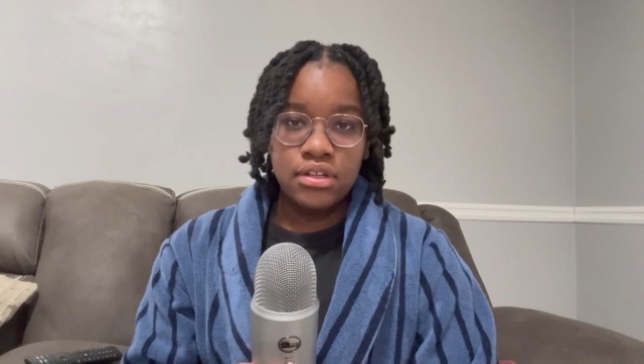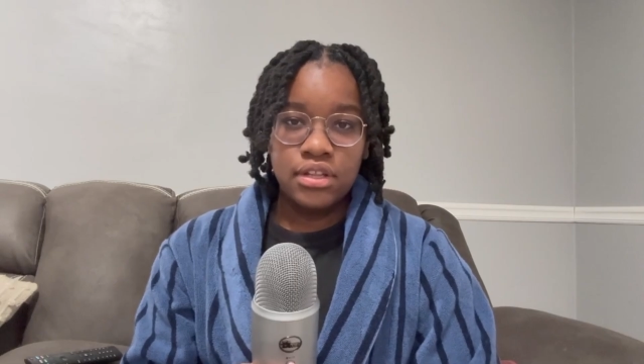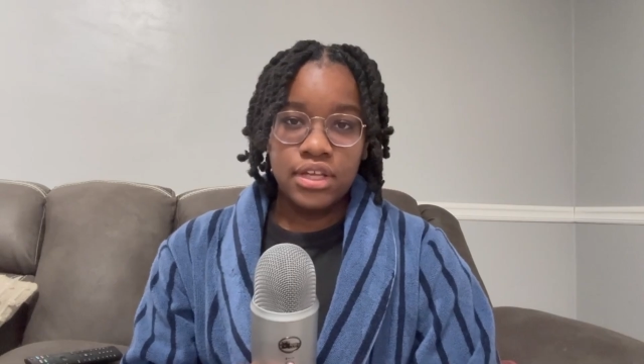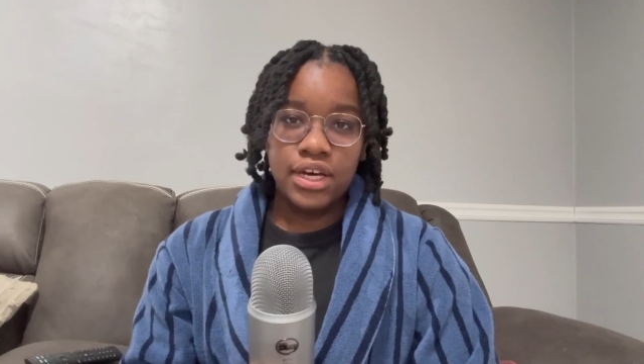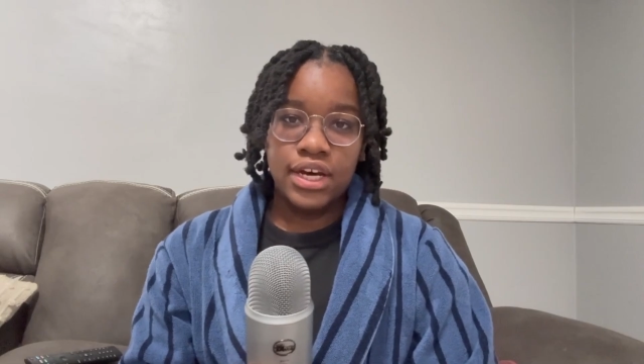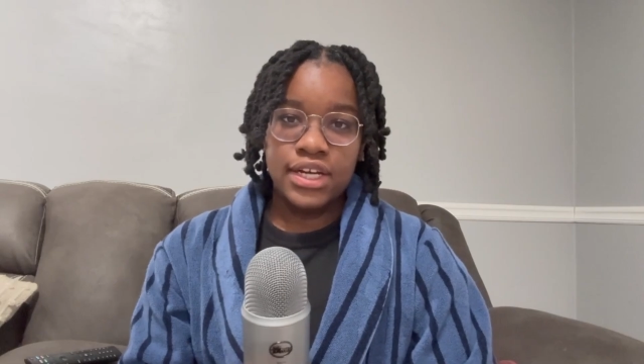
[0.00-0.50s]

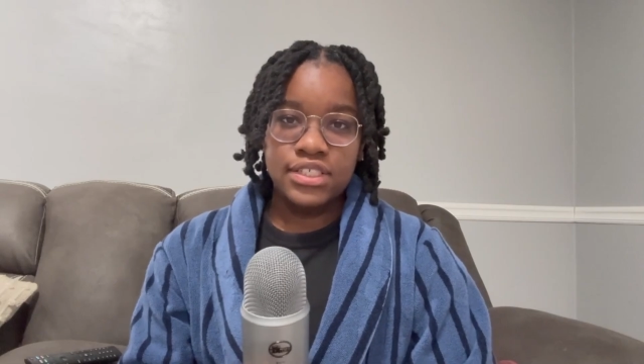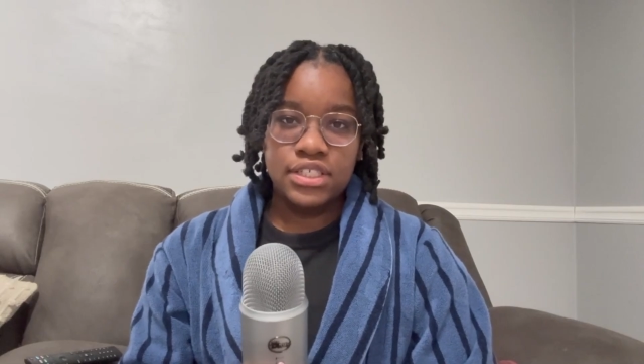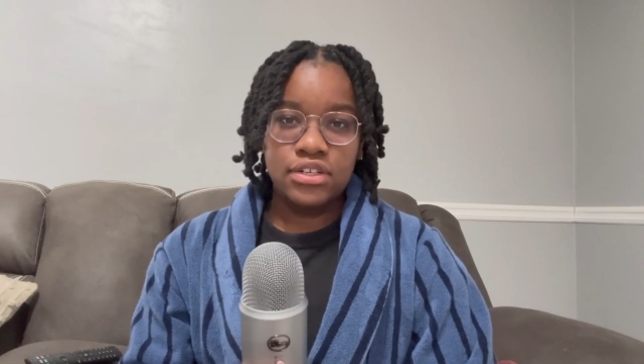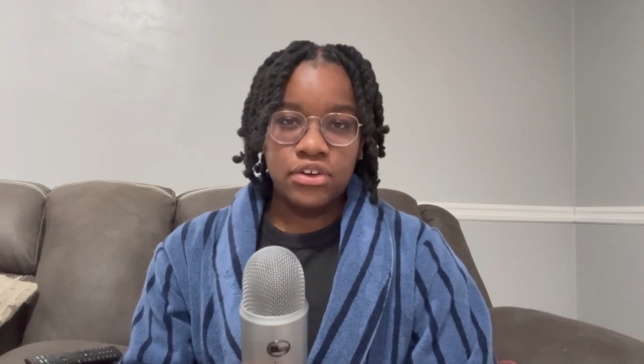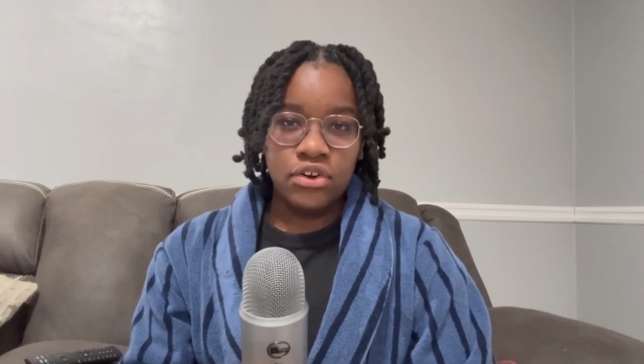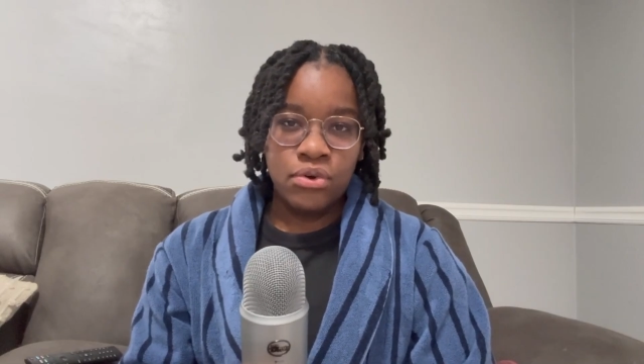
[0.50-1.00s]
The guys
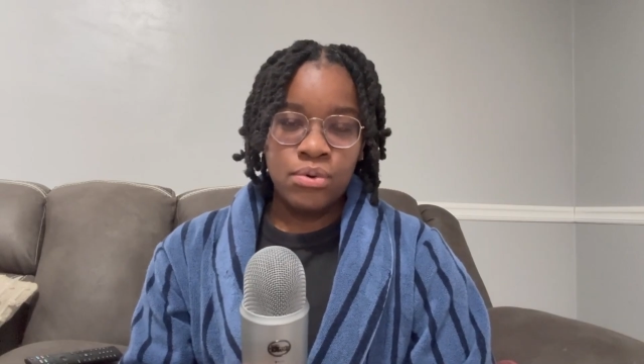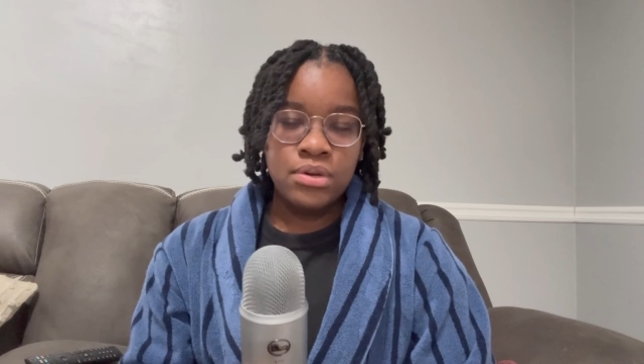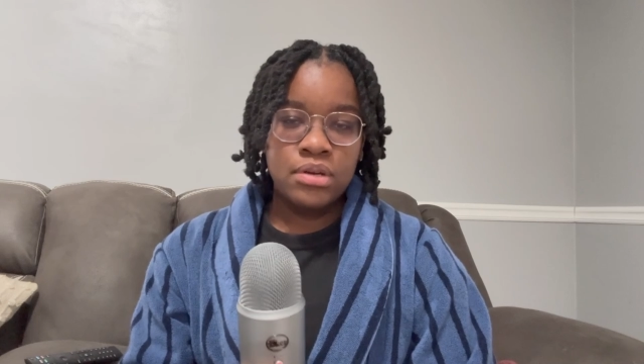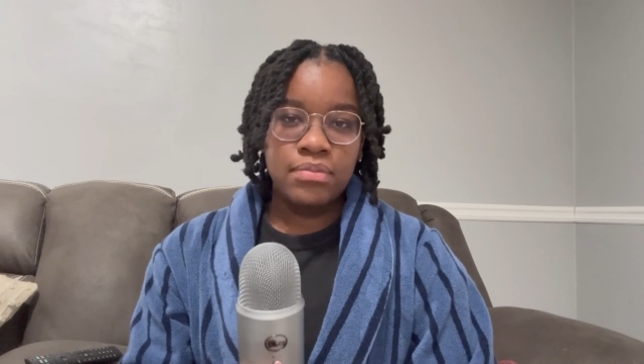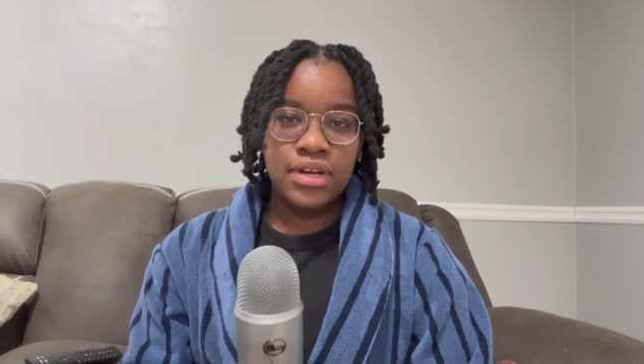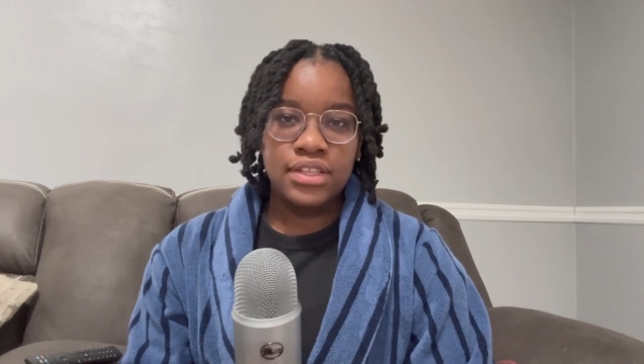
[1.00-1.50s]
that own
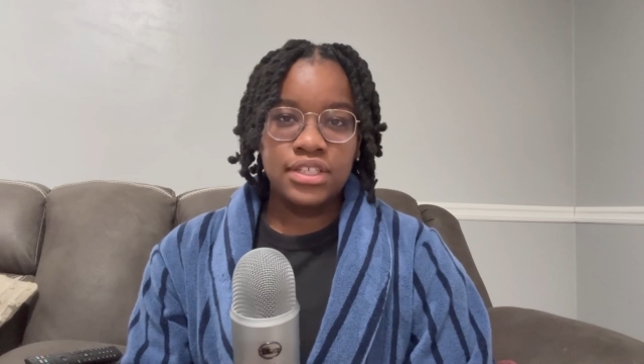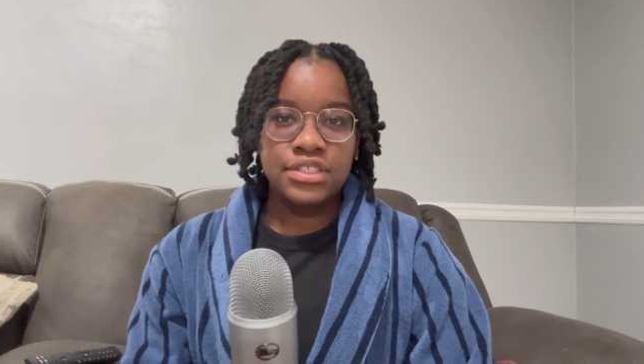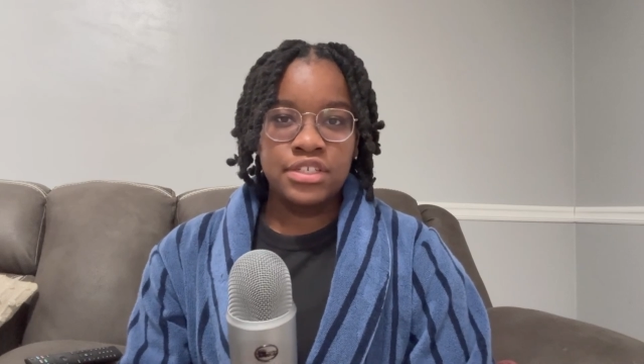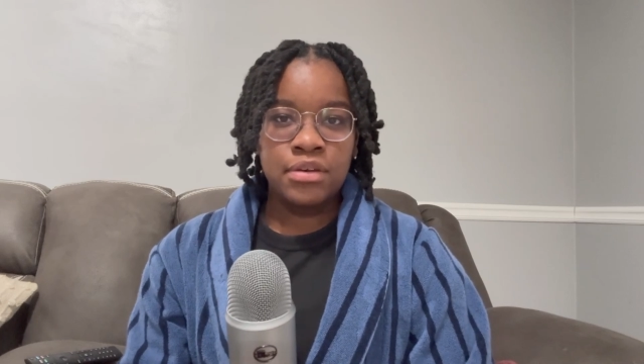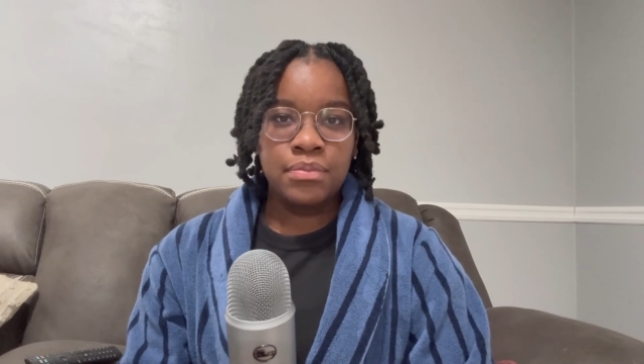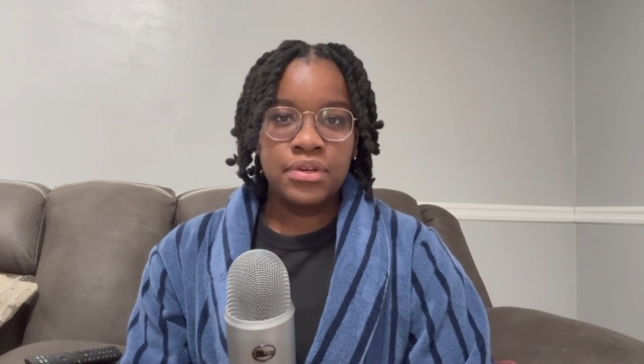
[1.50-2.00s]
and man
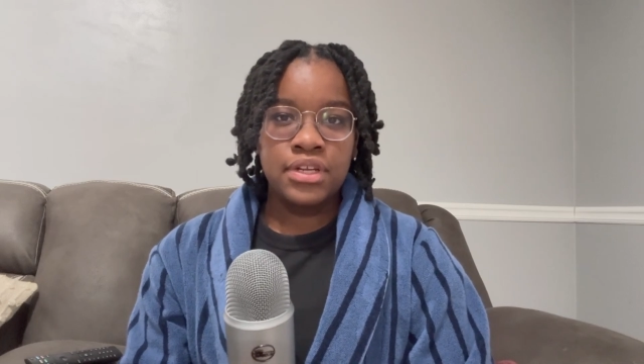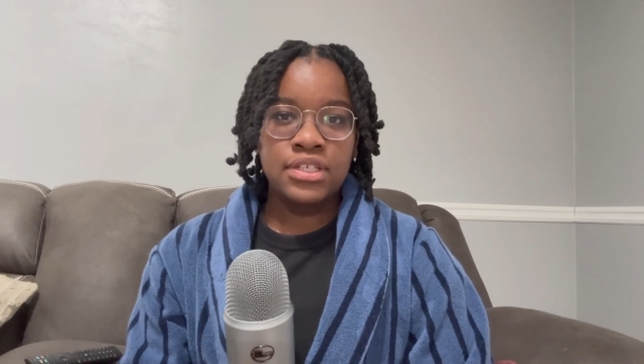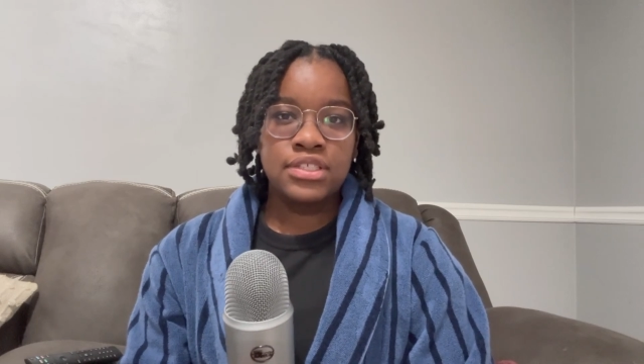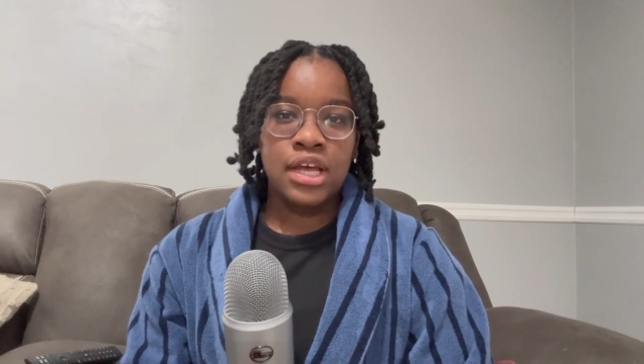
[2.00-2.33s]
these companies